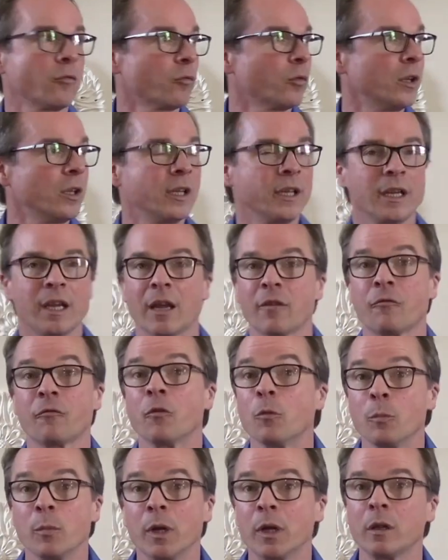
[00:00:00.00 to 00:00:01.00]
really a
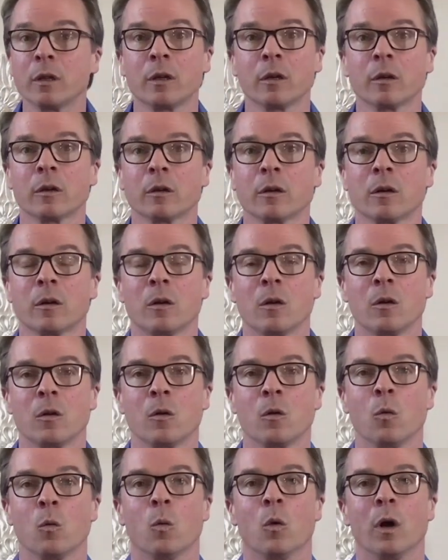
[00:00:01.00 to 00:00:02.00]
familiar
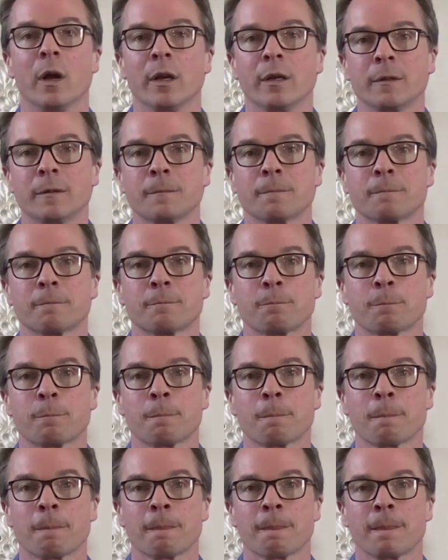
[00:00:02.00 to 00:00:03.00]
one.
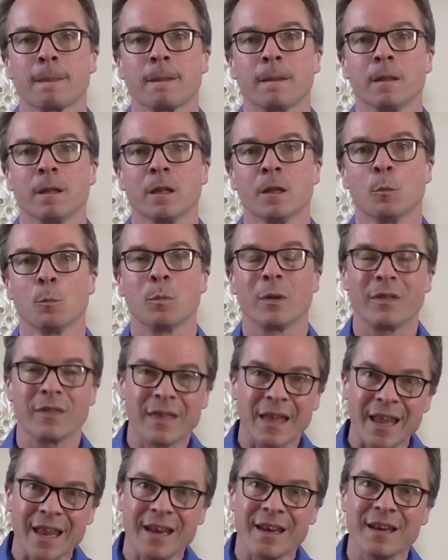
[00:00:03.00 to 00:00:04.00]
But
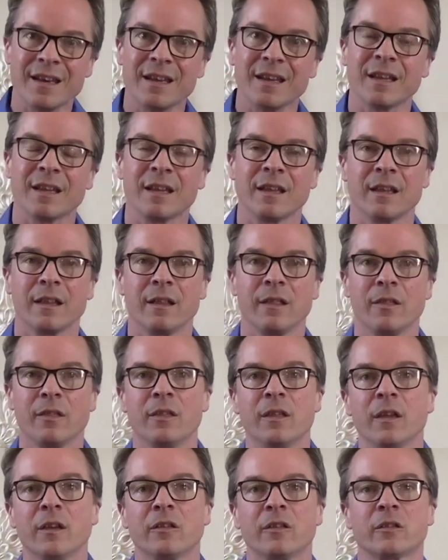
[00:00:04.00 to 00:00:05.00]
then
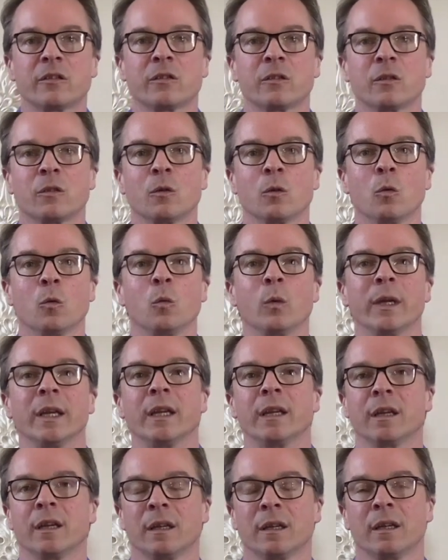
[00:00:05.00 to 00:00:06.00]
this
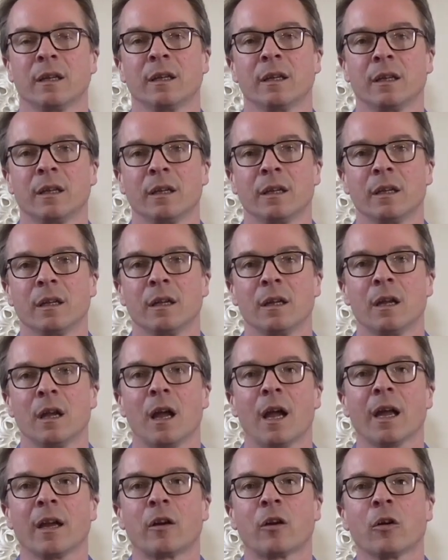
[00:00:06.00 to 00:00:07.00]
week,
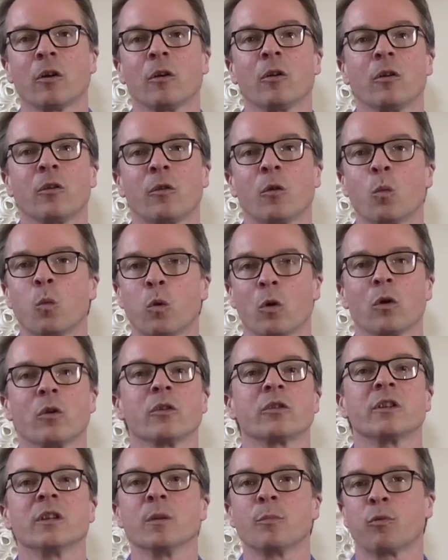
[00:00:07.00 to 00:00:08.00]
I heard the
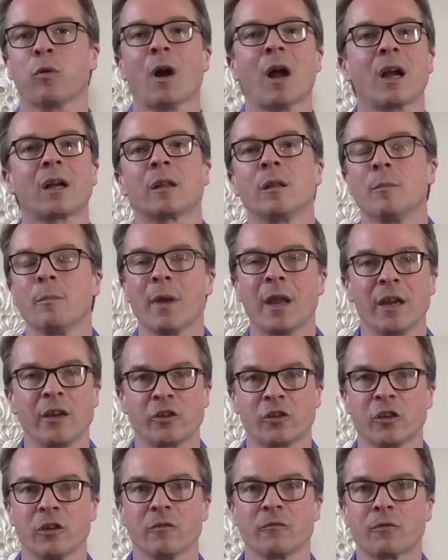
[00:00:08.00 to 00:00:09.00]
words and the
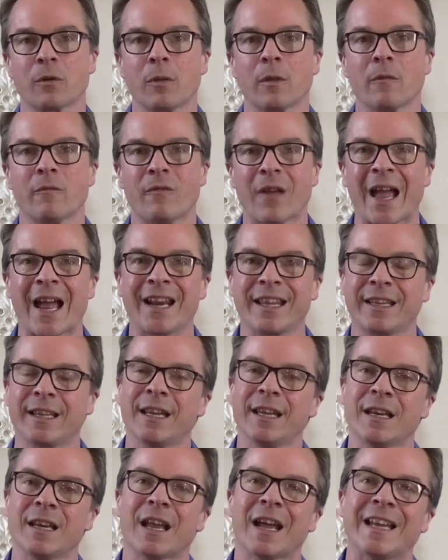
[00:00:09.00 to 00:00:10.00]
proclamation from the
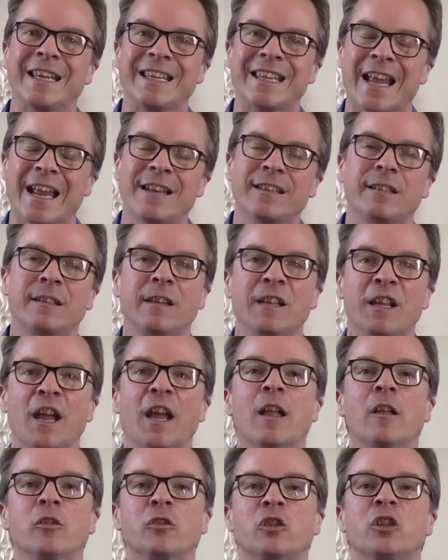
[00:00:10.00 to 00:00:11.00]
Vatican against the
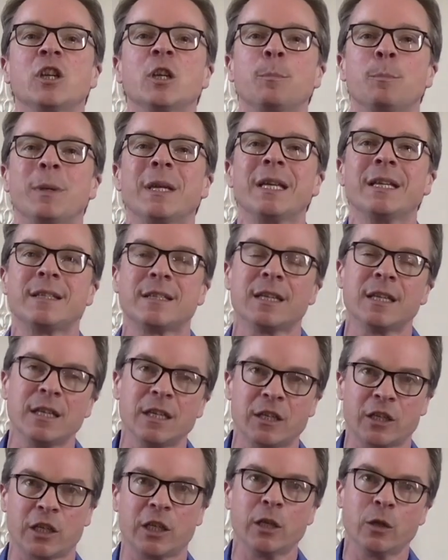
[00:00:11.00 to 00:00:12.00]

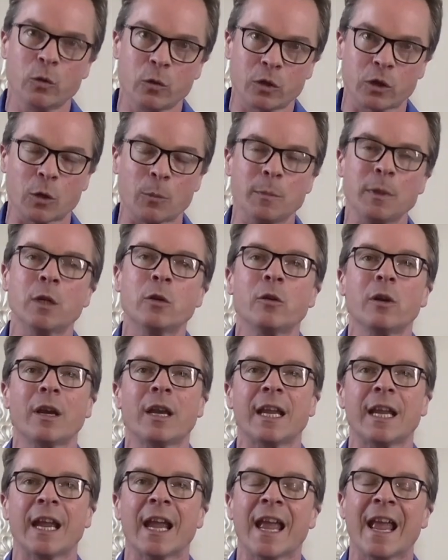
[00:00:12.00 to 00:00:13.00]
LGBTQ
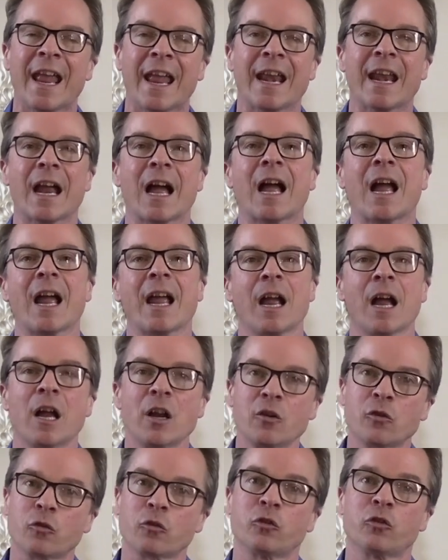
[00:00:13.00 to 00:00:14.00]
community, and I
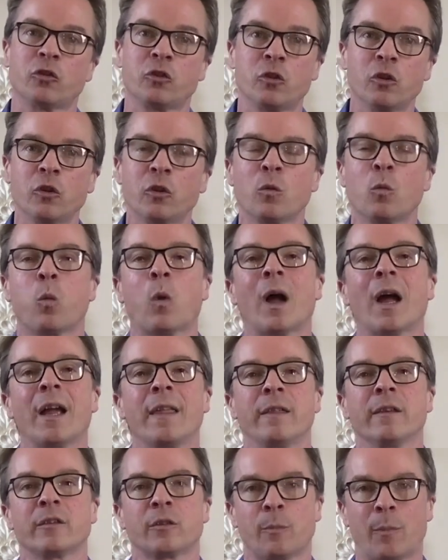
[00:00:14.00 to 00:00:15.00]
understood why
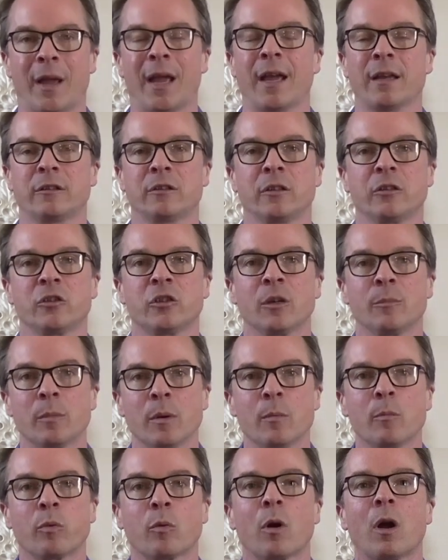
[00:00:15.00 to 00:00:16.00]
this passage had
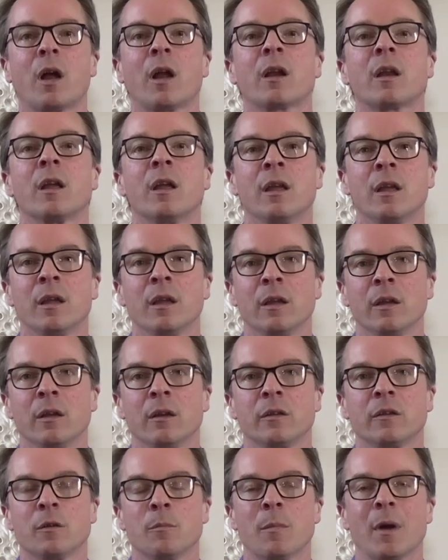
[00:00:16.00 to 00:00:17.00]
been brought
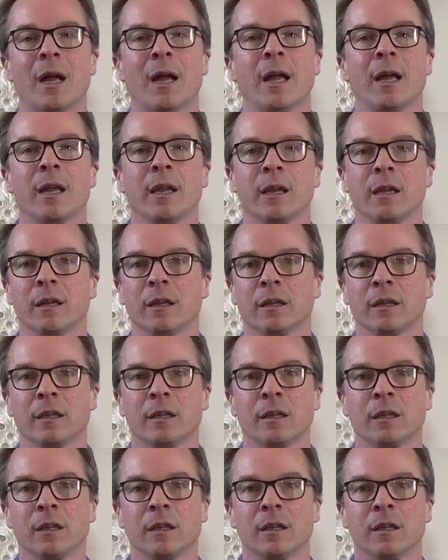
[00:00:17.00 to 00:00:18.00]
to my
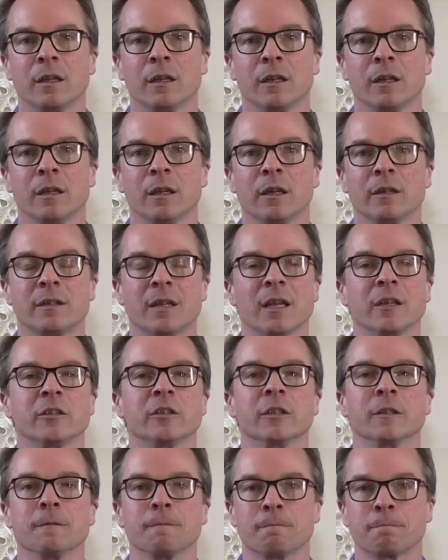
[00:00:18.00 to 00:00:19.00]

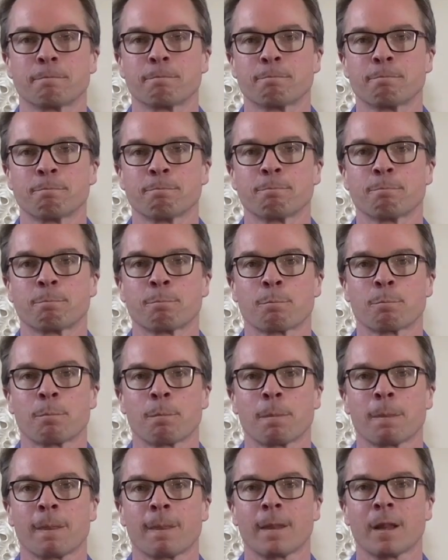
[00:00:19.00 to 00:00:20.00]
attention.
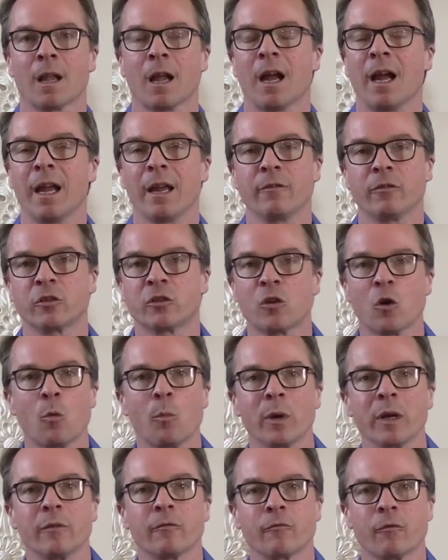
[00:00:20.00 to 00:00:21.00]
I have so
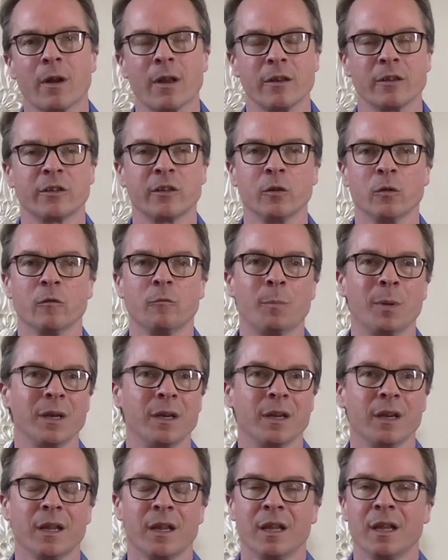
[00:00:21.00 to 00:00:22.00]
many friends who have
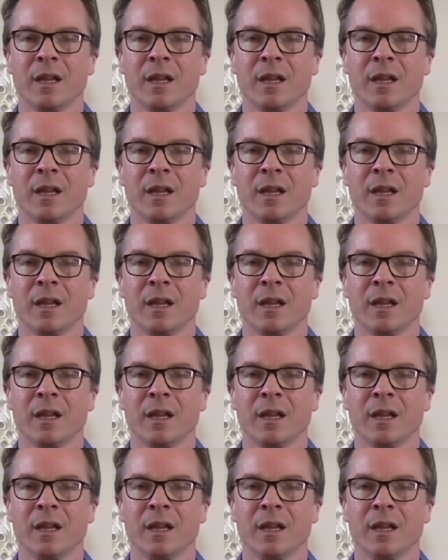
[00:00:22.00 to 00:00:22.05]
been